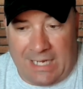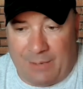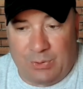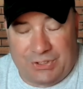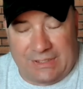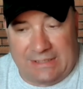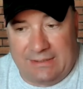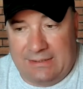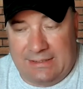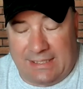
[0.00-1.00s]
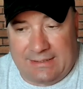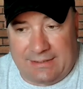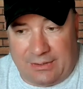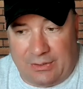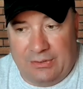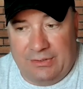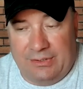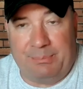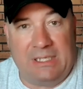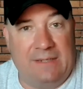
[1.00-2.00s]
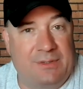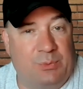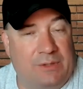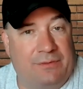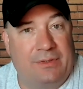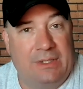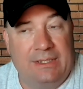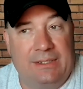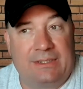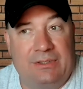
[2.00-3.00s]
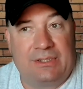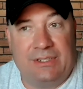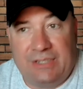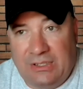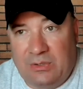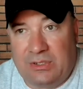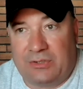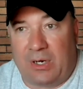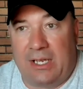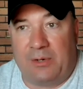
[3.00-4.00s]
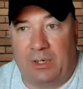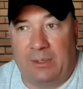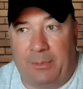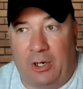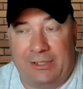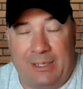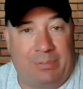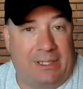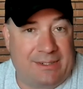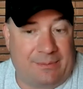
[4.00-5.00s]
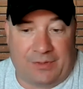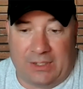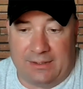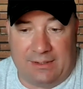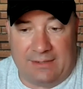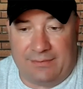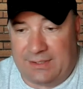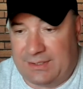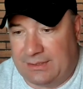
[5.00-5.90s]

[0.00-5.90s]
I wish the Beavs would have continued to try to run the ball and then play some freaking defense.